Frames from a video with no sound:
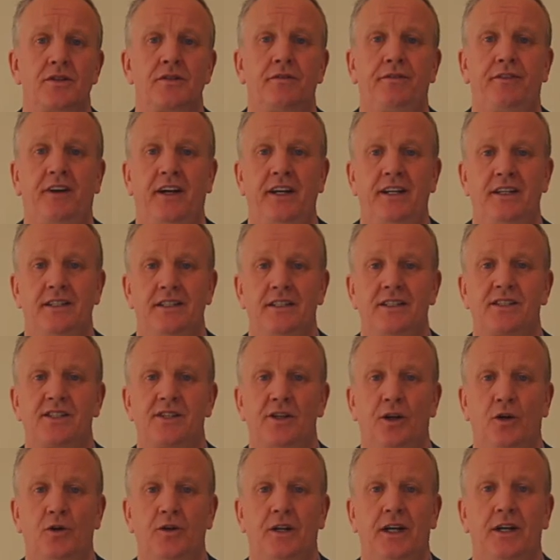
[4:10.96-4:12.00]
fight and
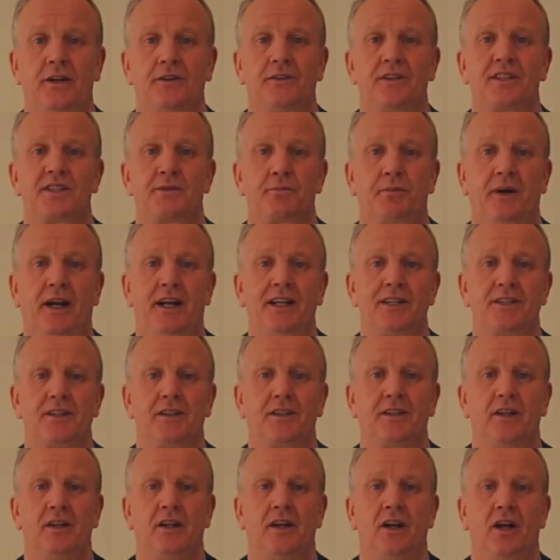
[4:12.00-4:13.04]
slow down the spread
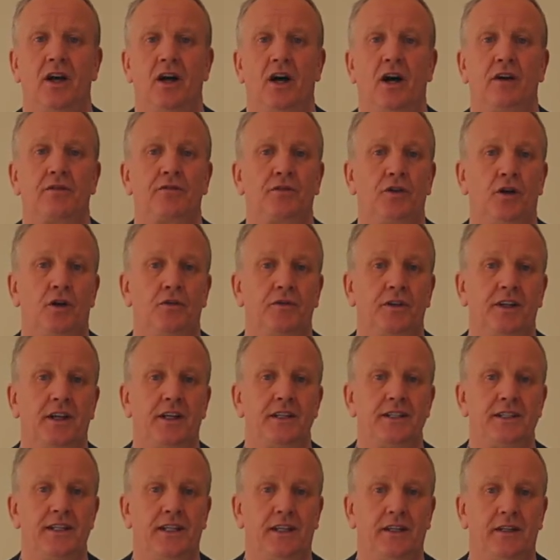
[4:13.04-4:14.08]
of COVID
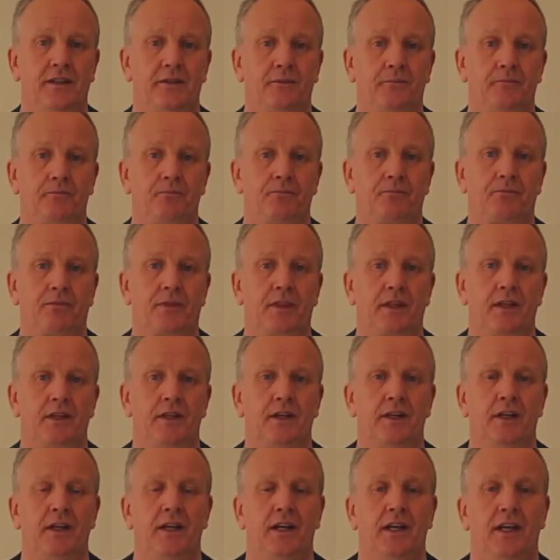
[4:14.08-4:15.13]
nineteen.
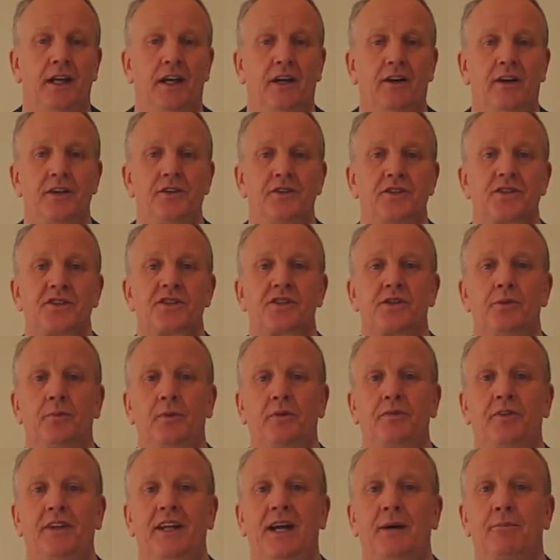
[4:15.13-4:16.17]
Here are just some
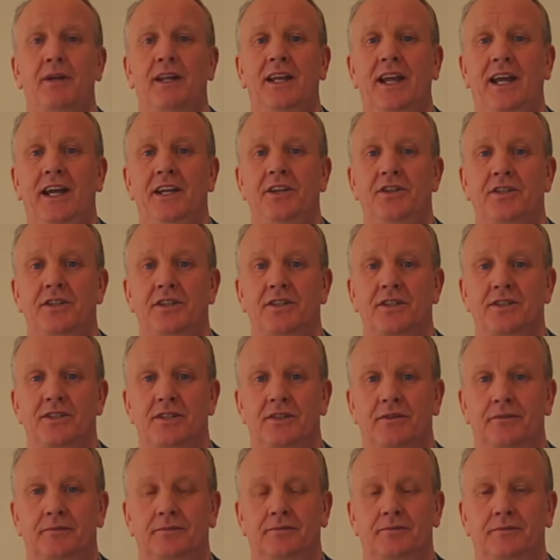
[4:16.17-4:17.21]
of the applications:
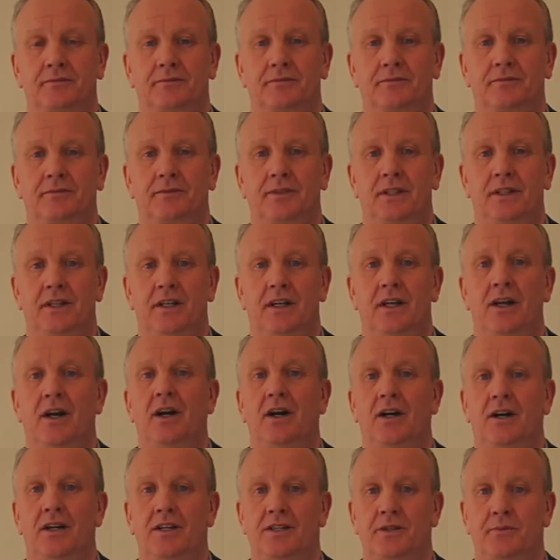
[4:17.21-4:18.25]

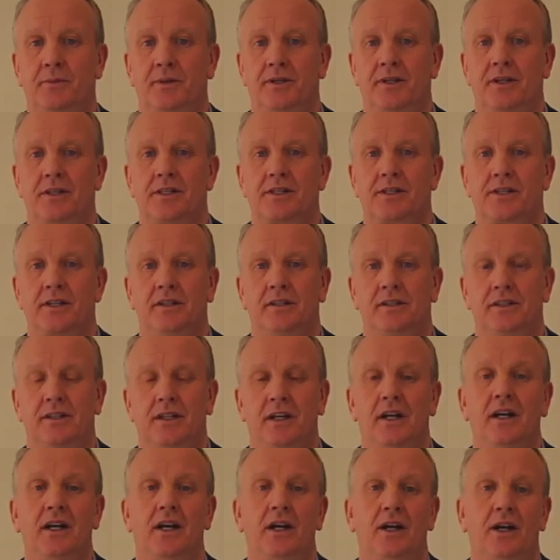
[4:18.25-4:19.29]
hospitals,
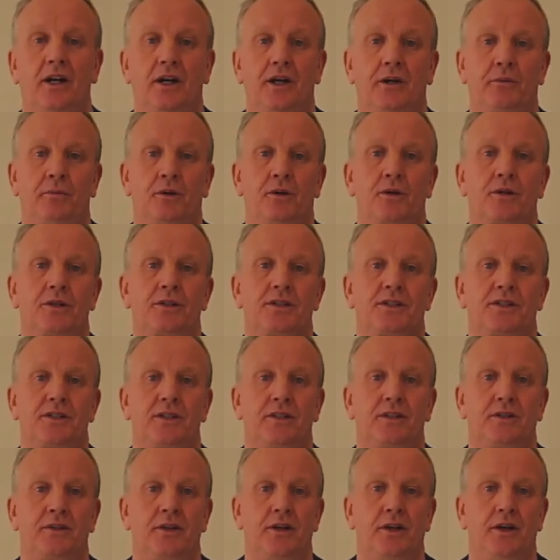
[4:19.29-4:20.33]
airports,
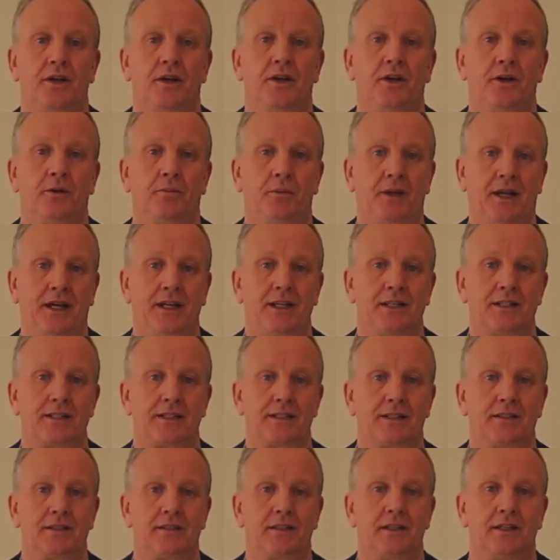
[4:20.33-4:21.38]
airplanes,
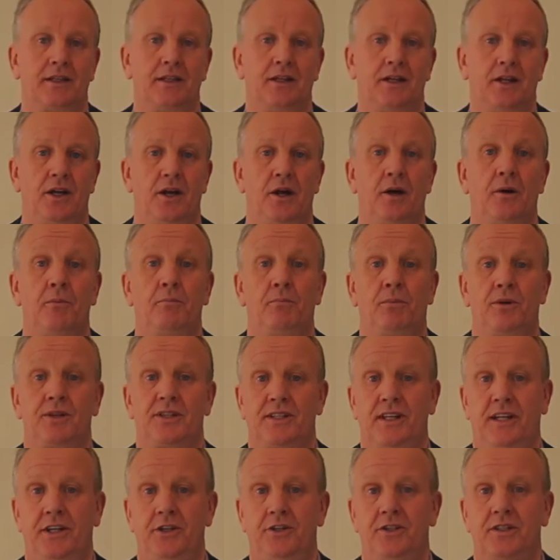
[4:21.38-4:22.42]
bus
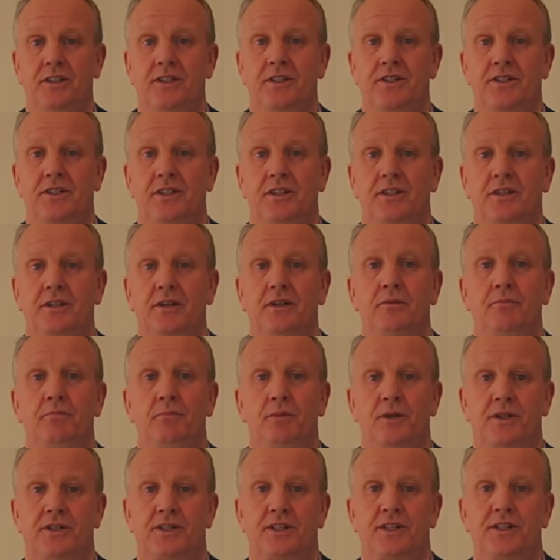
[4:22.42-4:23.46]
stations,
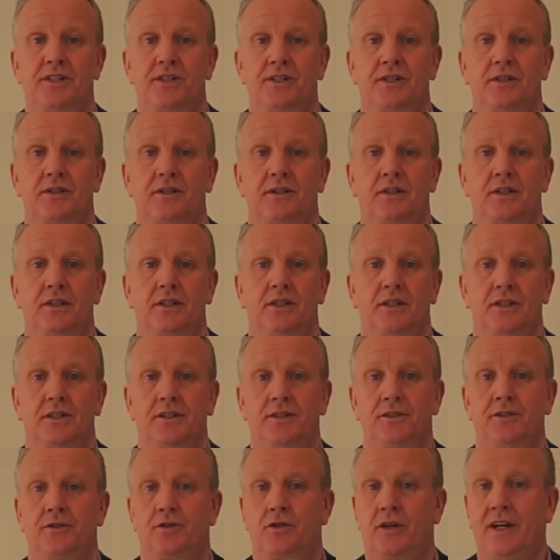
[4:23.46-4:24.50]
buses,
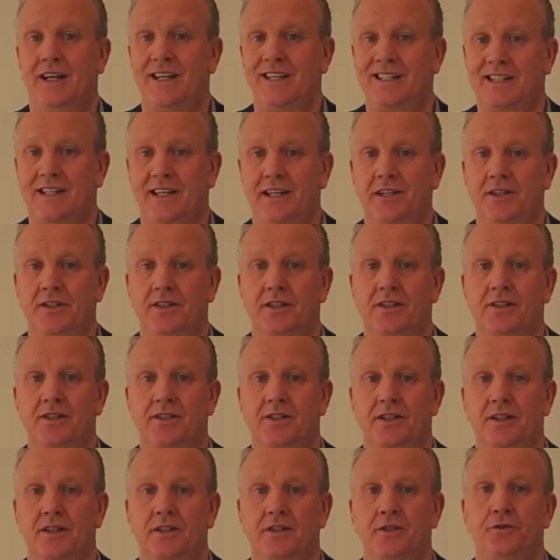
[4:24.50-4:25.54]
train
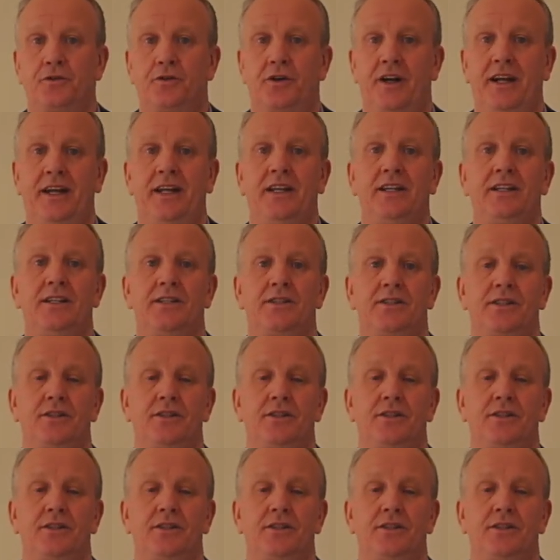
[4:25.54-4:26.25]
stations, trains,